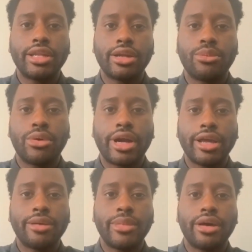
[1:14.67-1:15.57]
ended up where
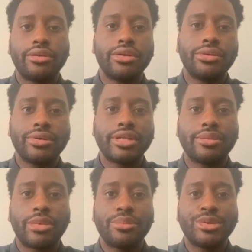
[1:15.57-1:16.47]
I am now in the U.S.
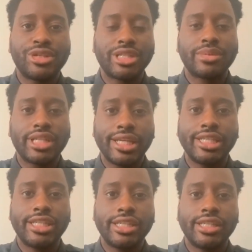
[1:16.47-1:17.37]
Department of
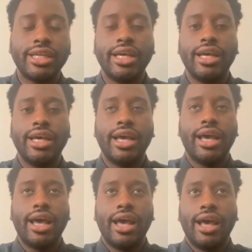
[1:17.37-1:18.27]
Transportation,
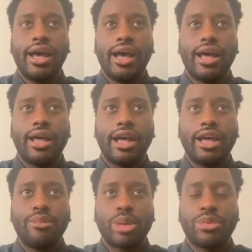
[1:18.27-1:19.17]

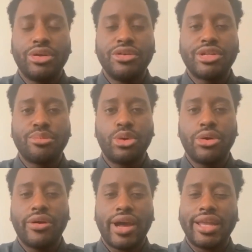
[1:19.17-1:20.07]
at my previous
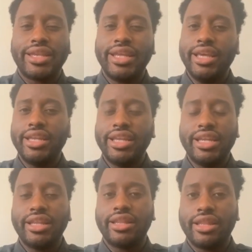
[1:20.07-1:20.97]
employer, I didn't
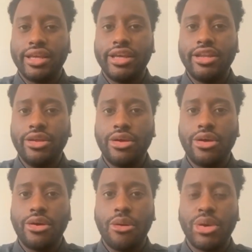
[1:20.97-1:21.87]
need it then,
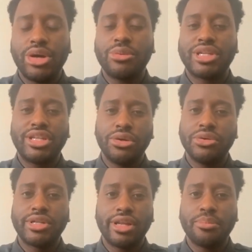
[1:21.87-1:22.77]
but it was
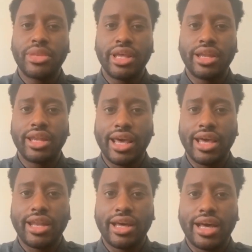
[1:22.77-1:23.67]
still something
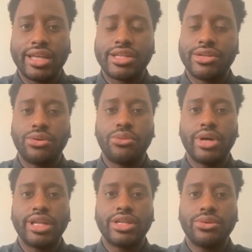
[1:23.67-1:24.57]
that I still
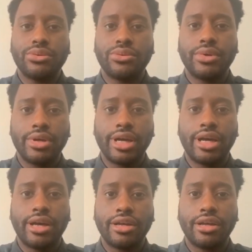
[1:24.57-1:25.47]
wanted to
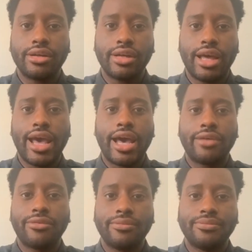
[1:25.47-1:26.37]
have.